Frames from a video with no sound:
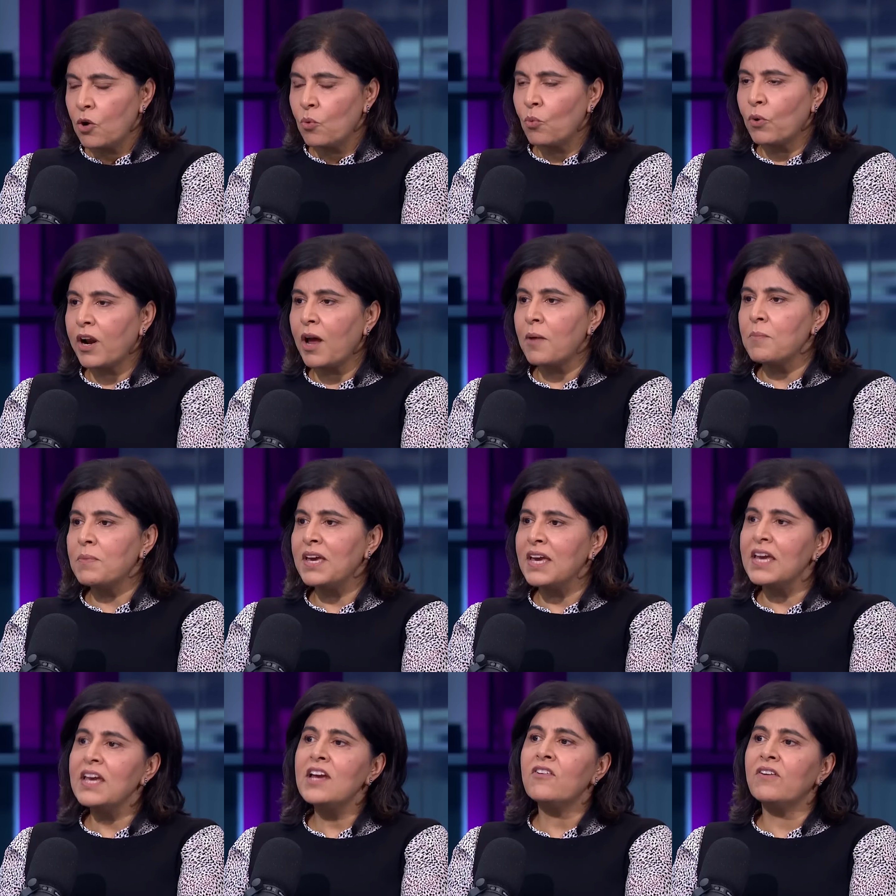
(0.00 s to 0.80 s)
What I'm
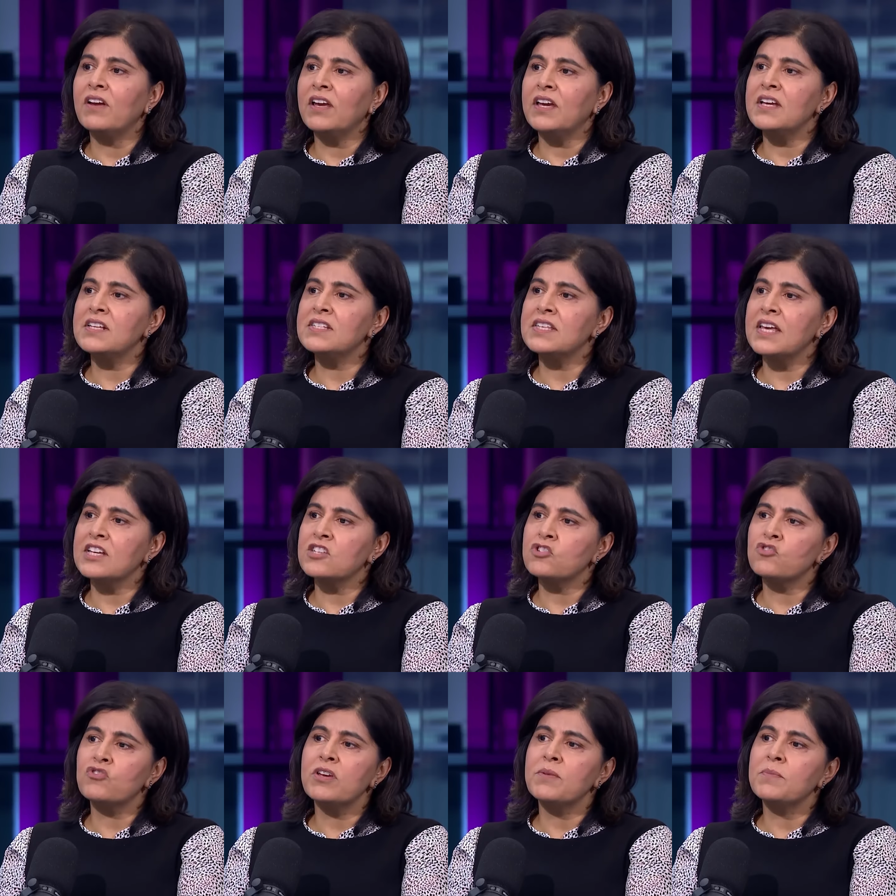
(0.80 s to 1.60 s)
hearing is
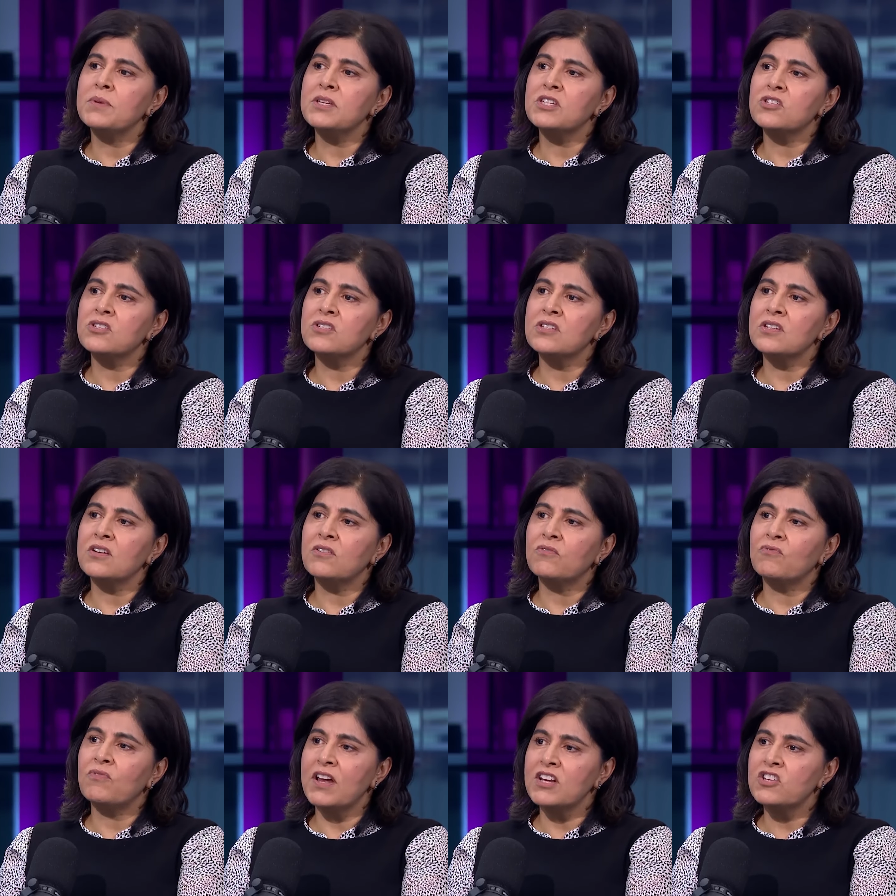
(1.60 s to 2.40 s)
extremist
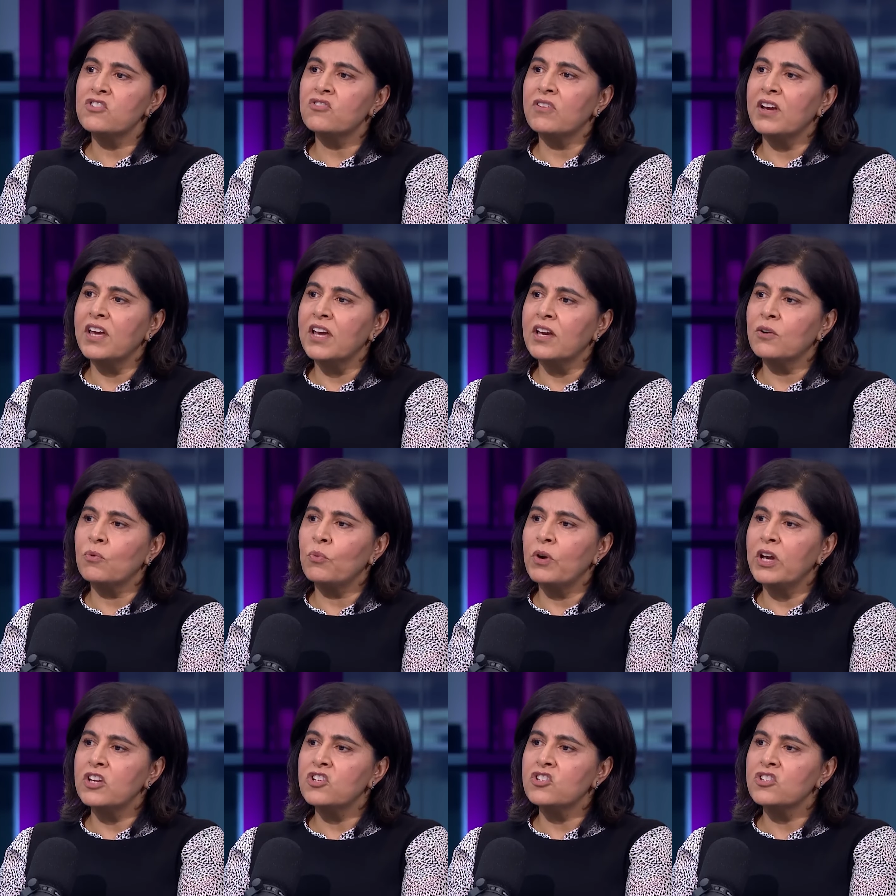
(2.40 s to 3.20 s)
rhetoric,
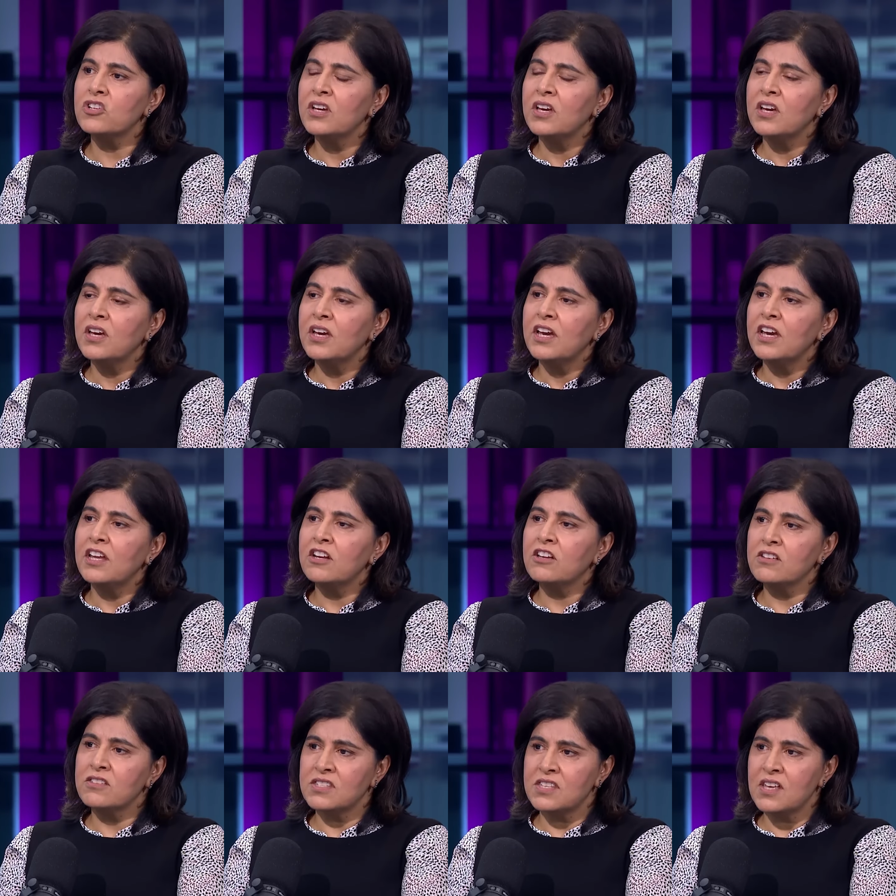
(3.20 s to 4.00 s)
which in
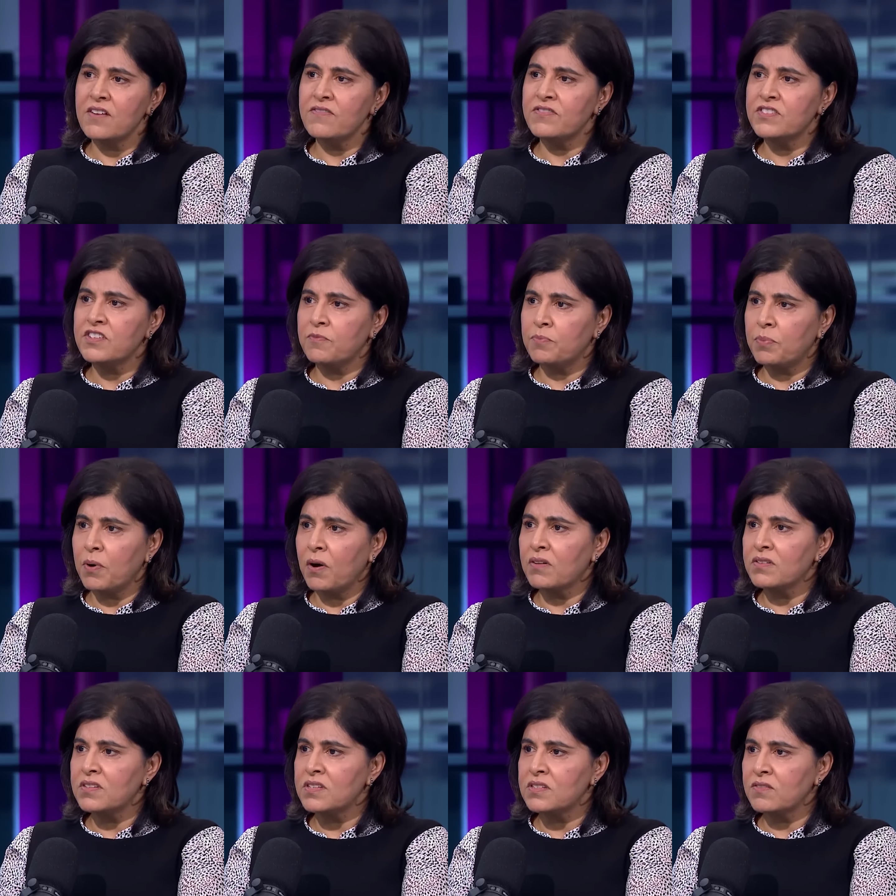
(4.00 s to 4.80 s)
conservative
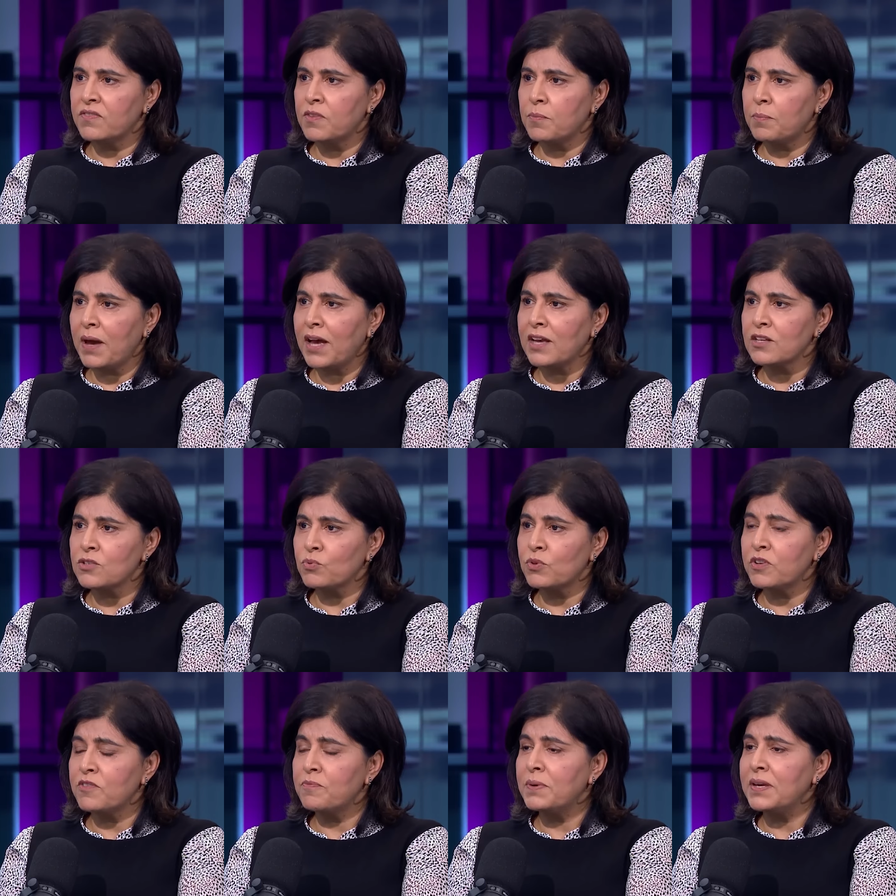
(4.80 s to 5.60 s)
parties of the past
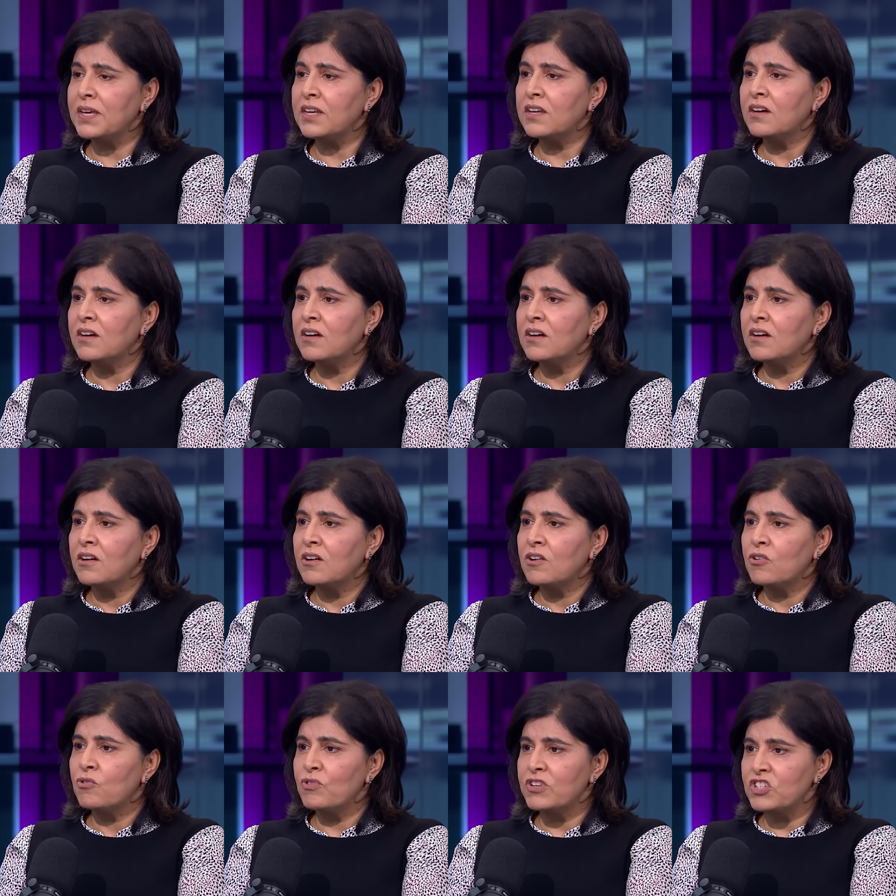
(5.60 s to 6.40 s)
would have been
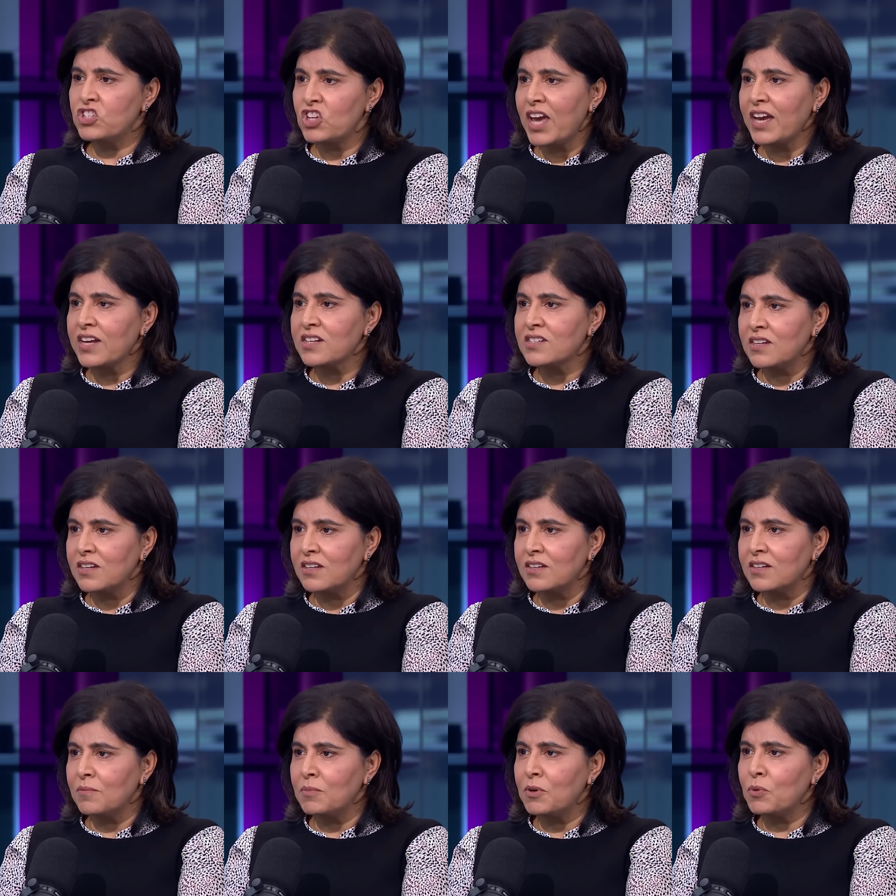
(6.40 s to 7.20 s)

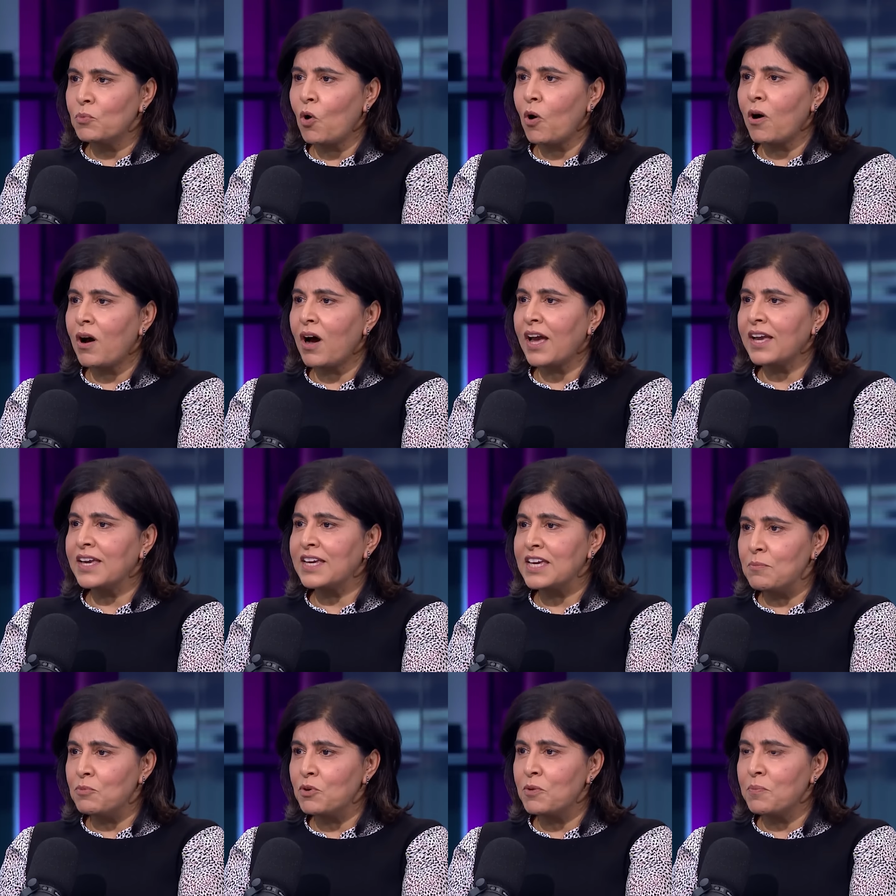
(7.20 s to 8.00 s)
rejected. I mean, what I
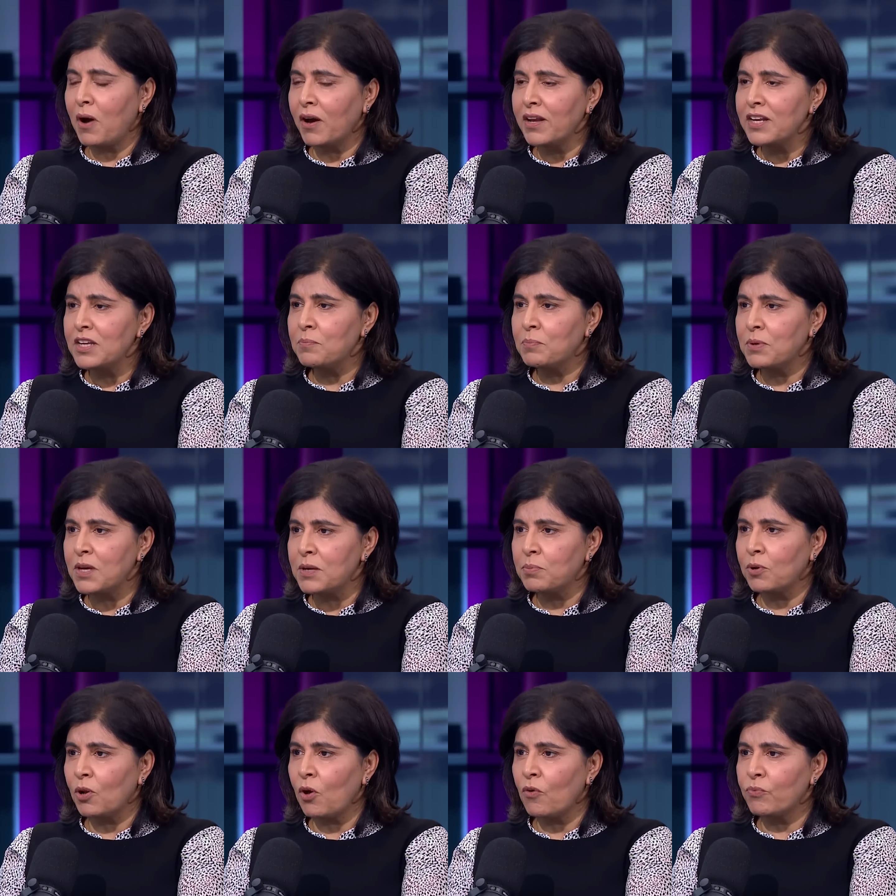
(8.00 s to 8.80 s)
keep reminding
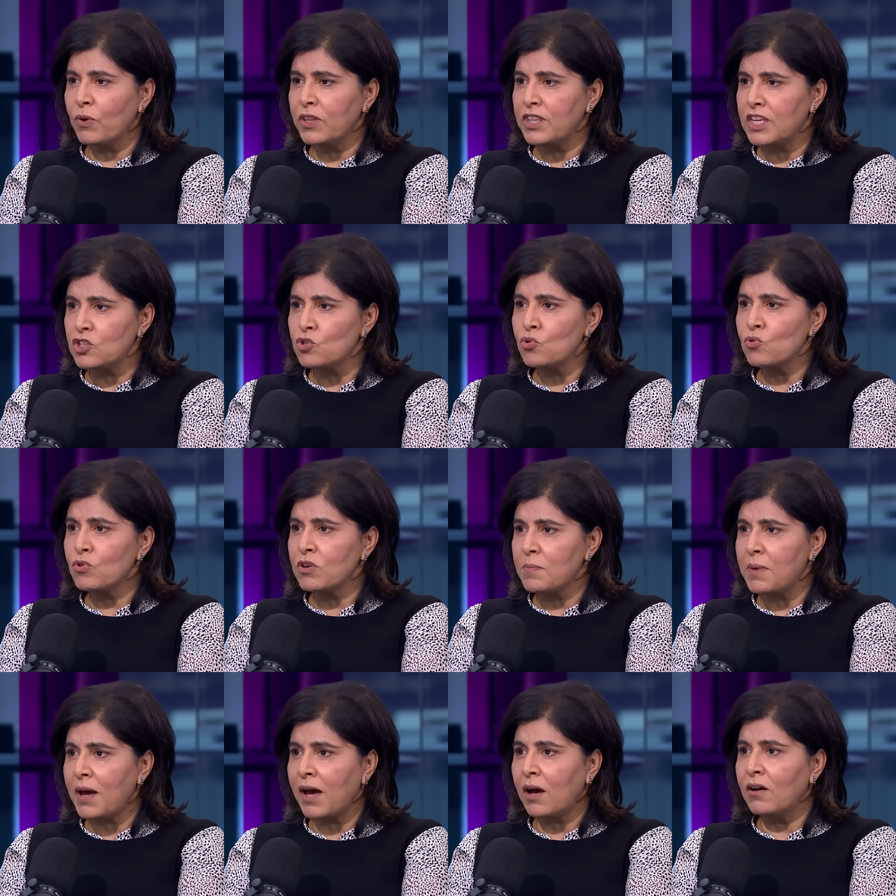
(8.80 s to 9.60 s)
people of when they talk
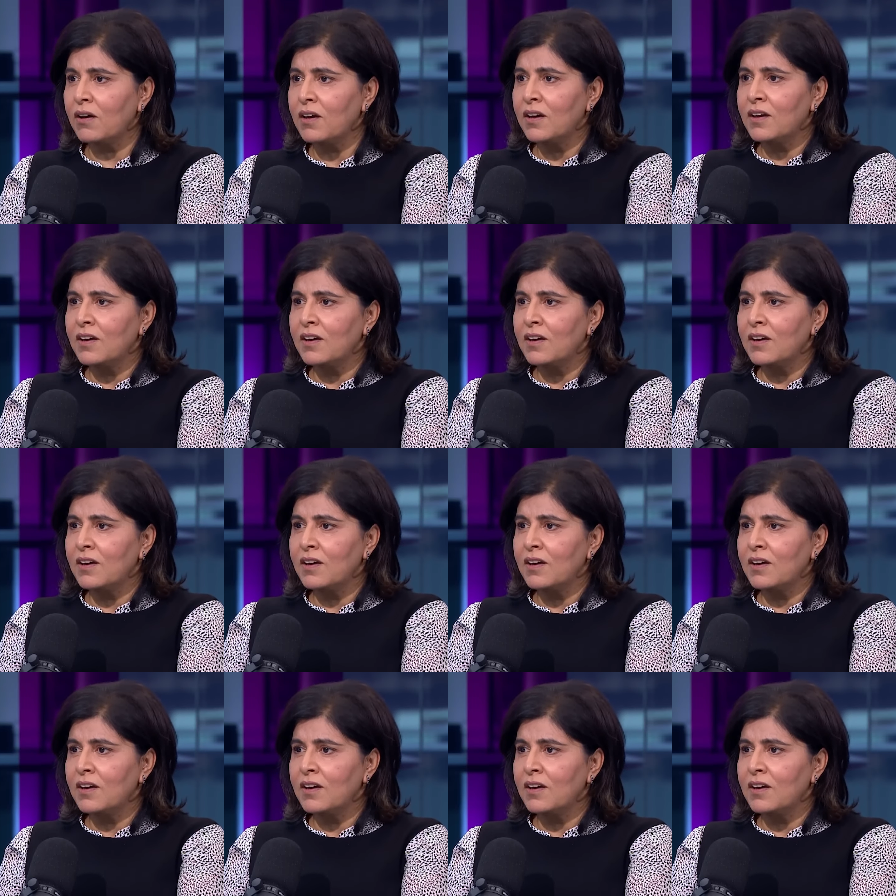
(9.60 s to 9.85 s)
about